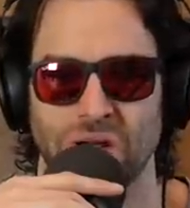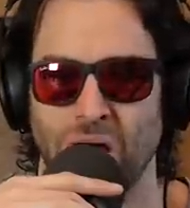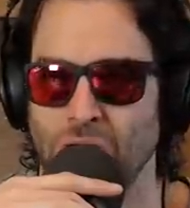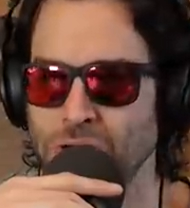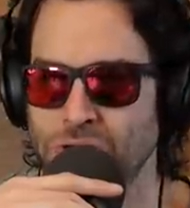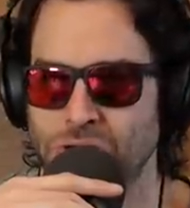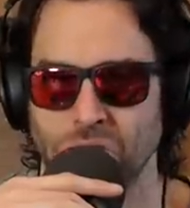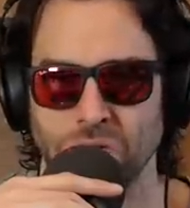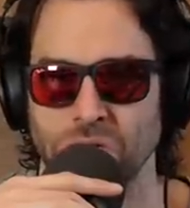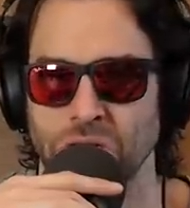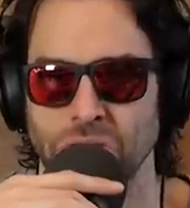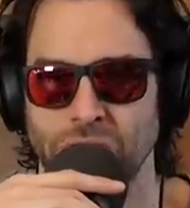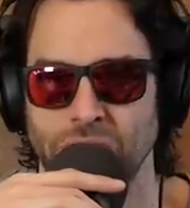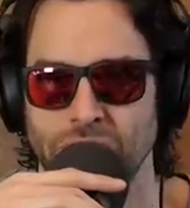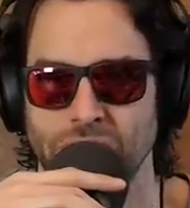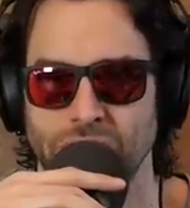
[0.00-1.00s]
I'll do
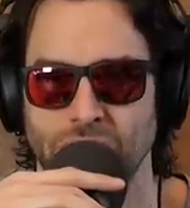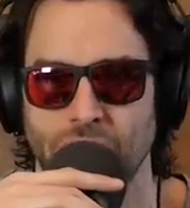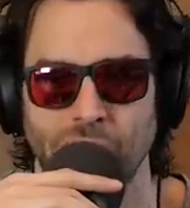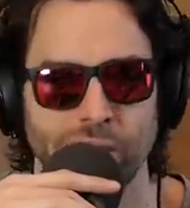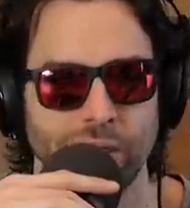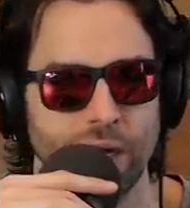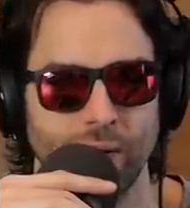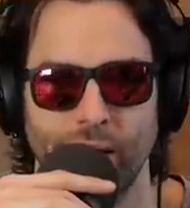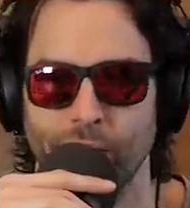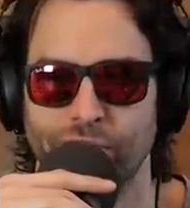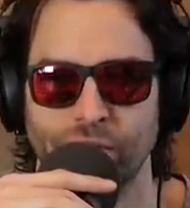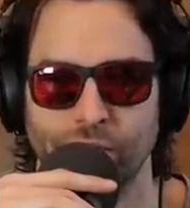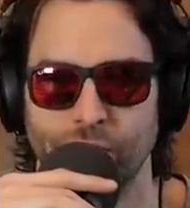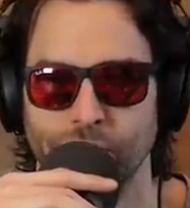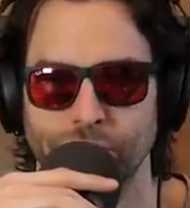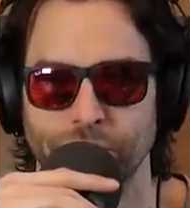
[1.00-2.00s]
you. I'll go out
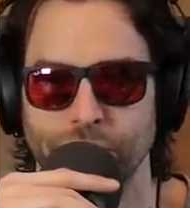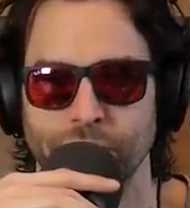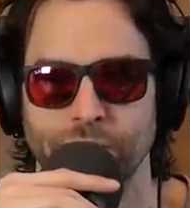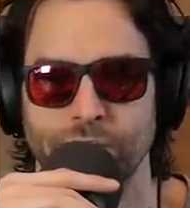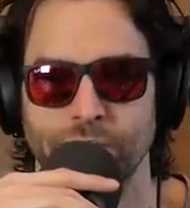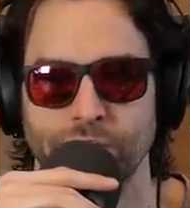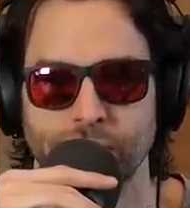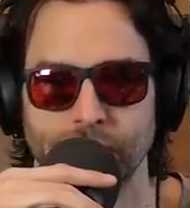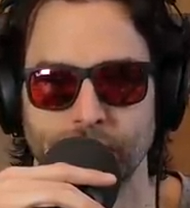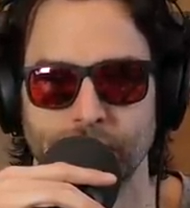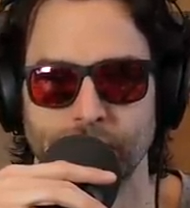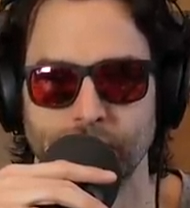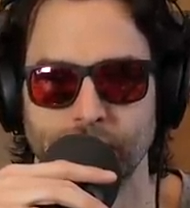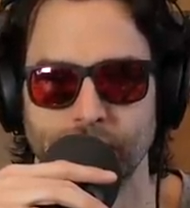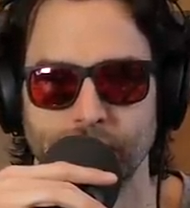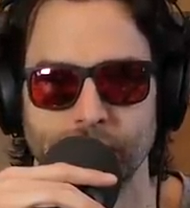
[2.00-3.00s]
there and do you.
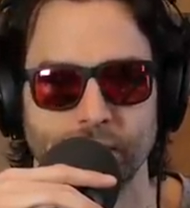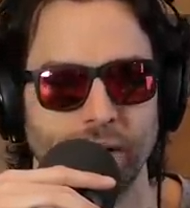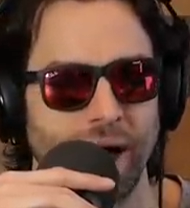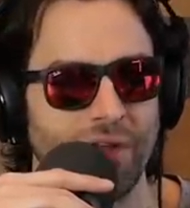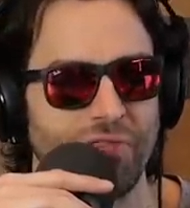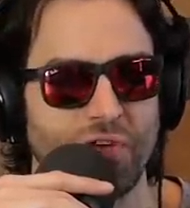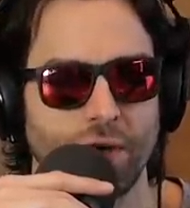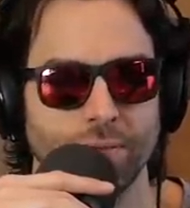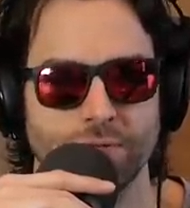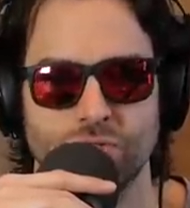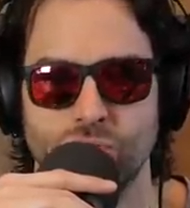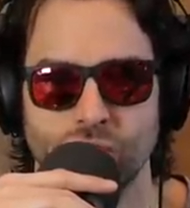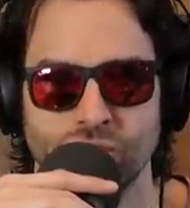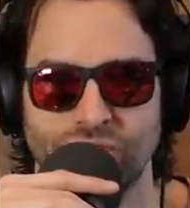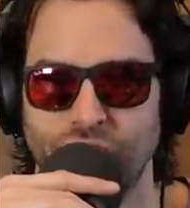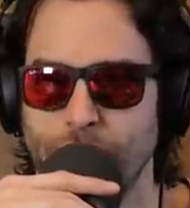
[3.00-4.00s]
I thought it was
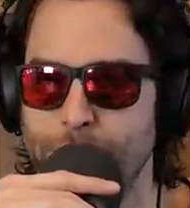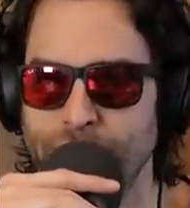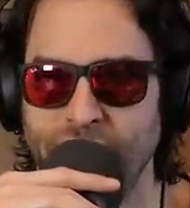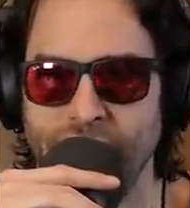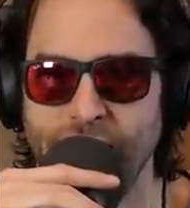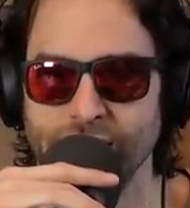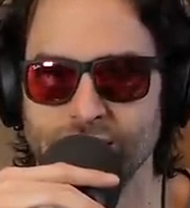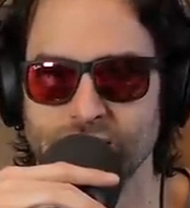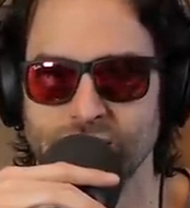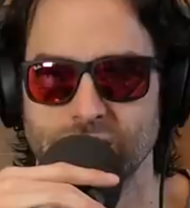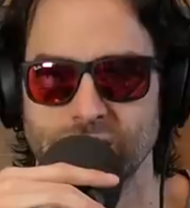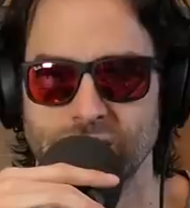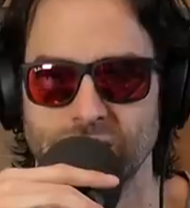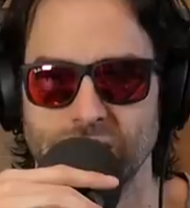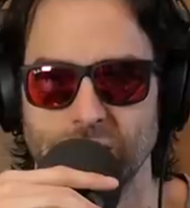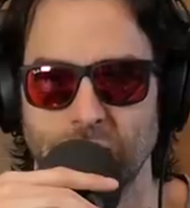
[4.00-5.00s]
just for bags,
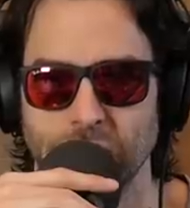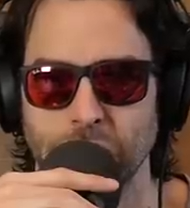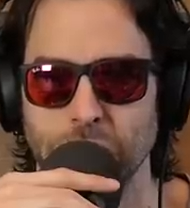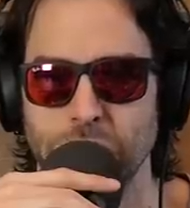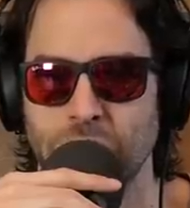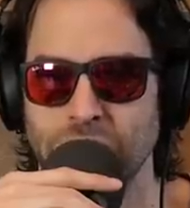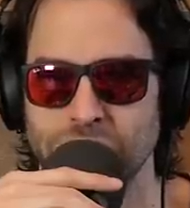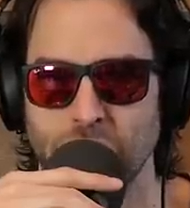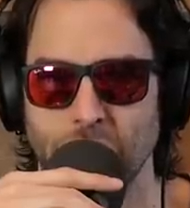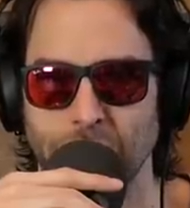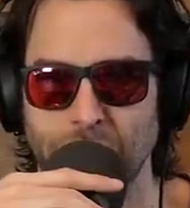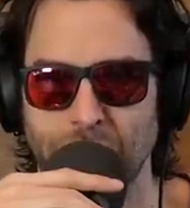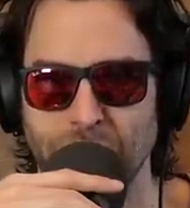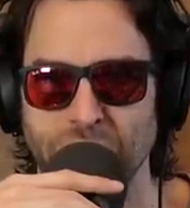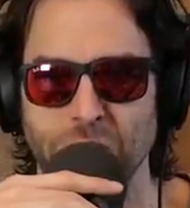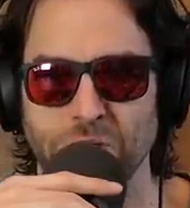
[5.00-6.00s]
but you guys are
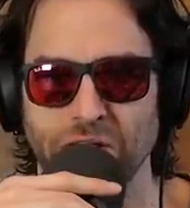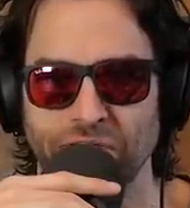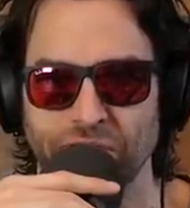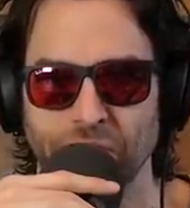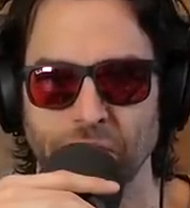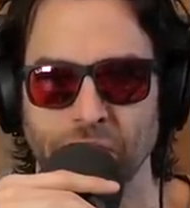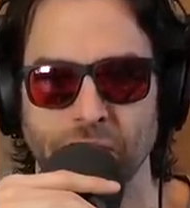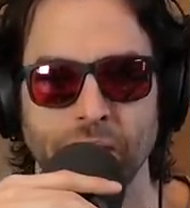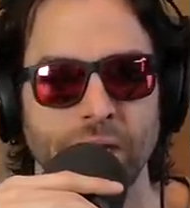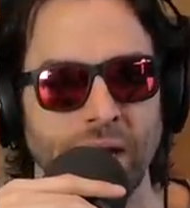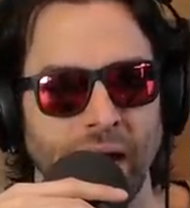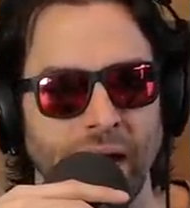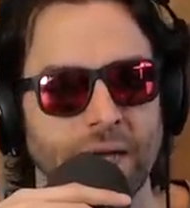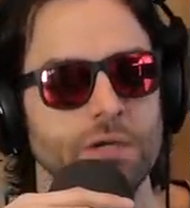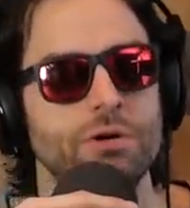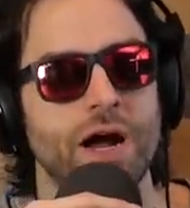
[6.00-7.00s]
beautiful.
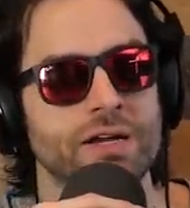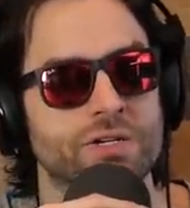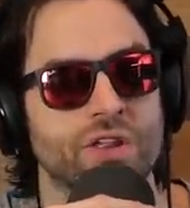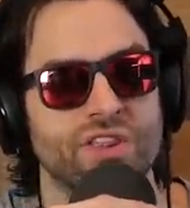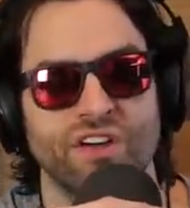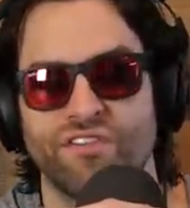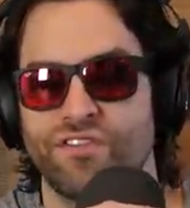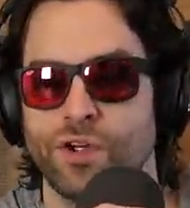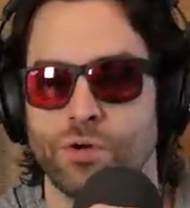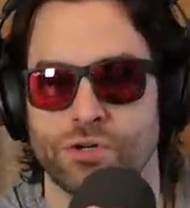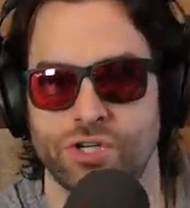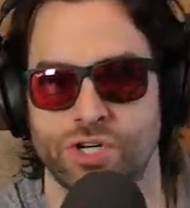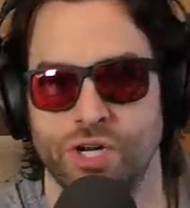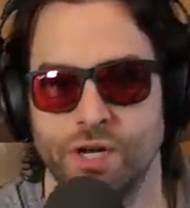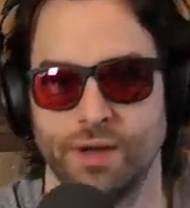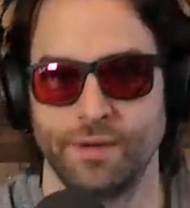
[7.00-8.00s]
And you guys are the
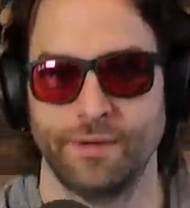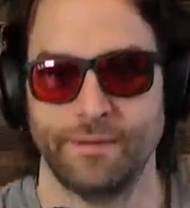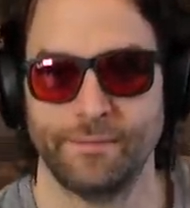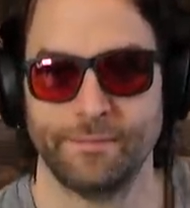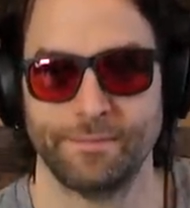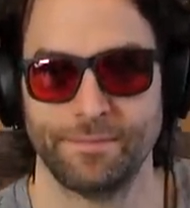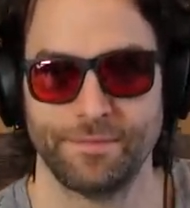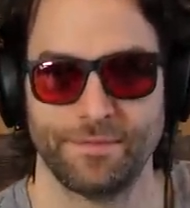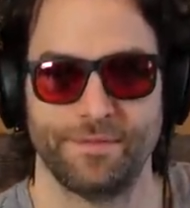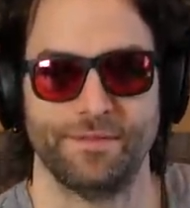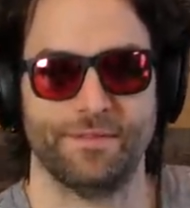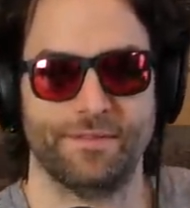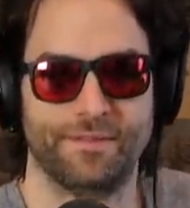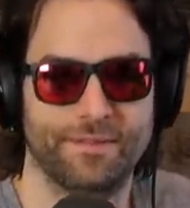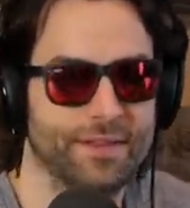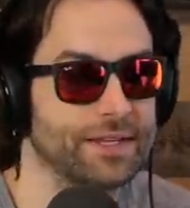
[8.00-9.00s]
future.
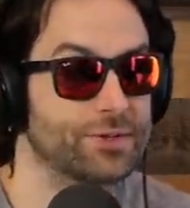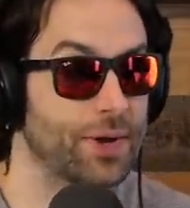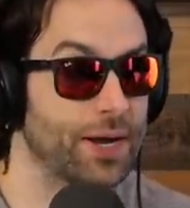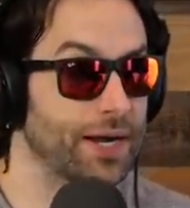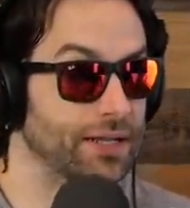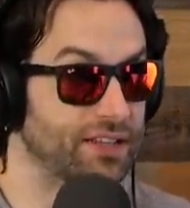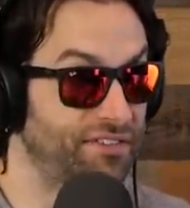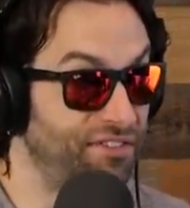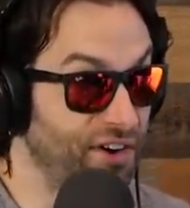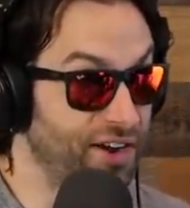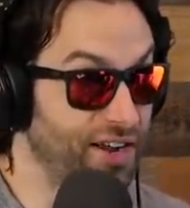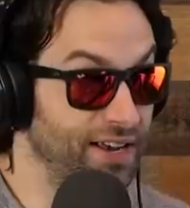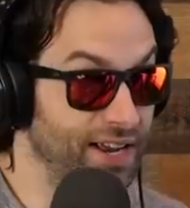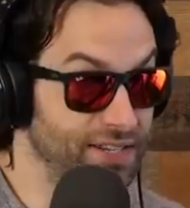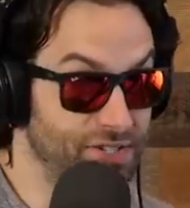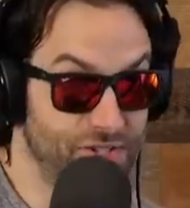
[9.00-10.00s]
So I got the
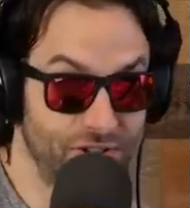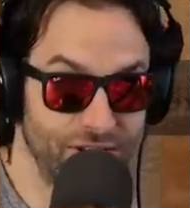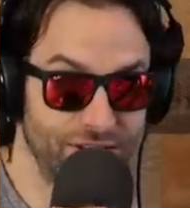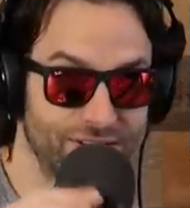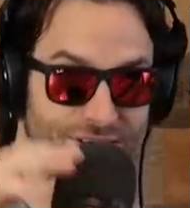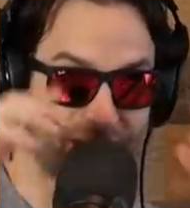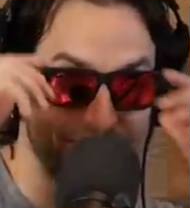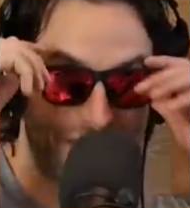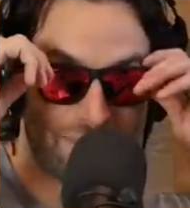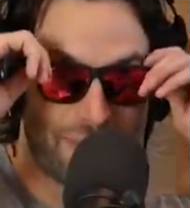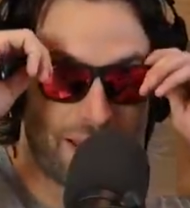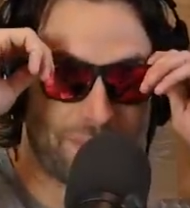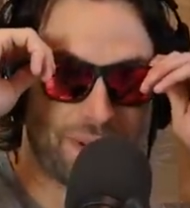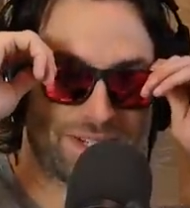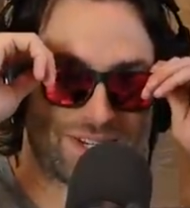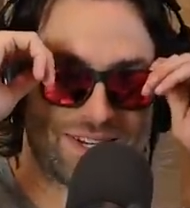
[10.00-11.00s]
fucking SGs on, my
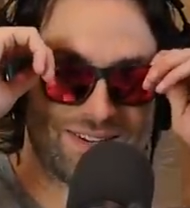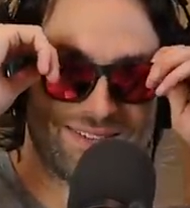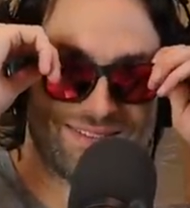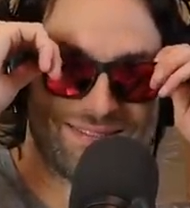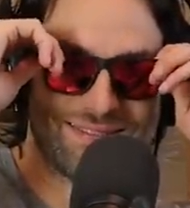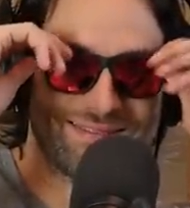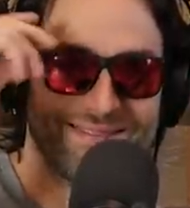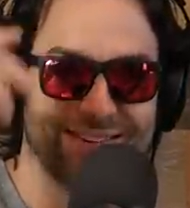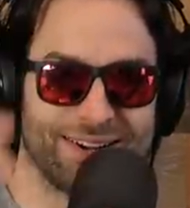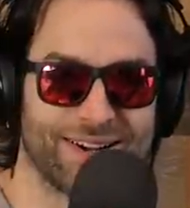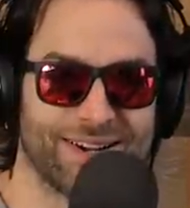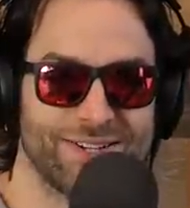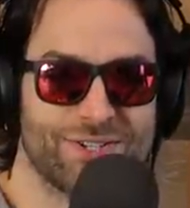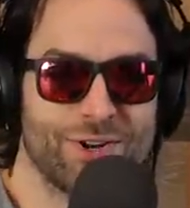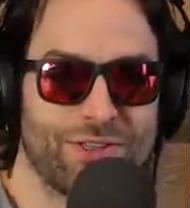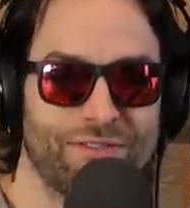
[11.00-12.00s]
babies.
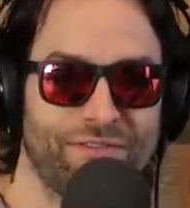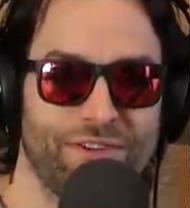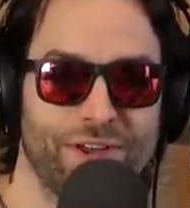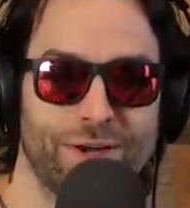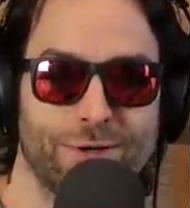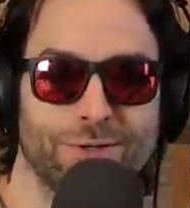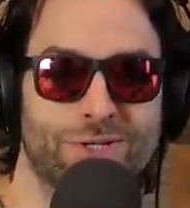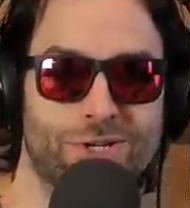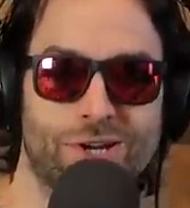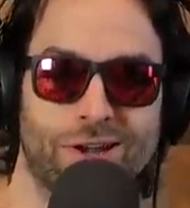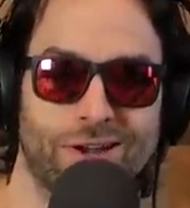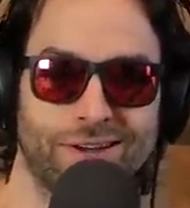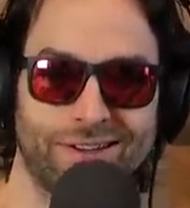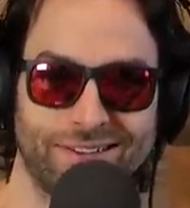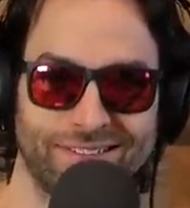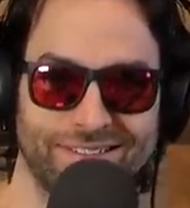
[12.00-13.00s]
Because you're the future.
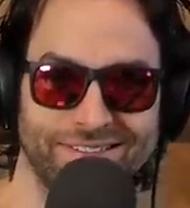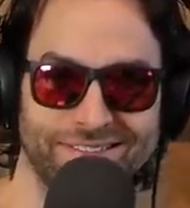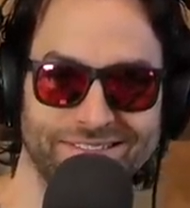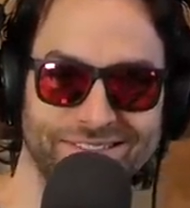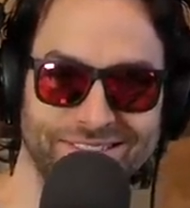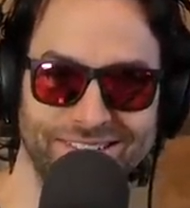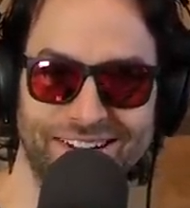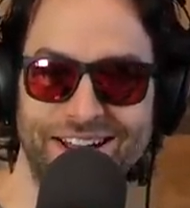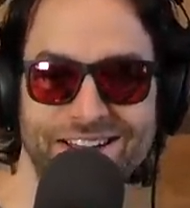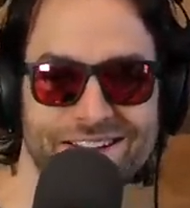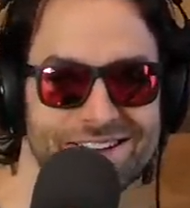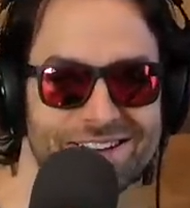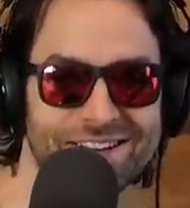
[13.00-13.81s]
Ah.